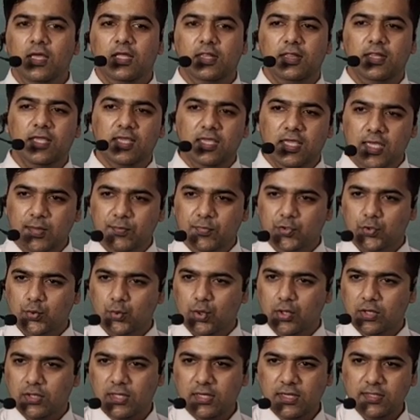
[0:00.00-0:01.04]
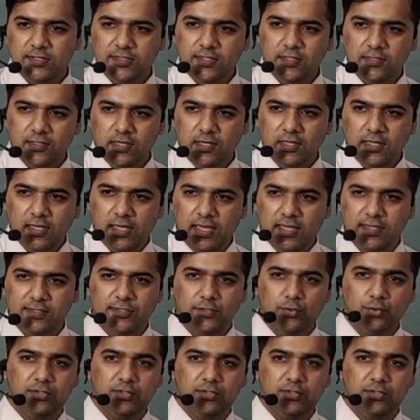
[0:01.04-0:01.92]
they keep sword in a certain case.